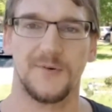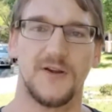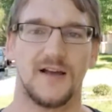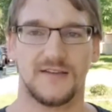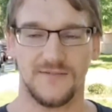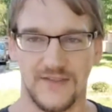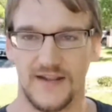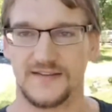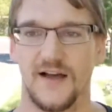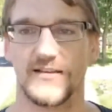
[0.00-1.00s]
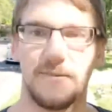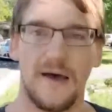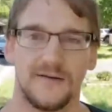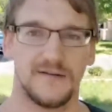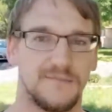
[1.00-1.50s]
Productive that I talked
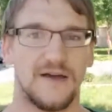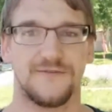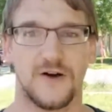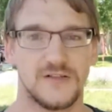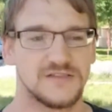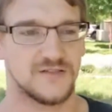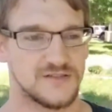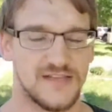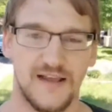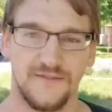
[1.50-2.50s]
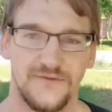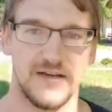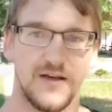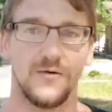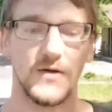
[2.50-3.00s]
about in my first or second
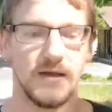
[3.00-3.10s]
video.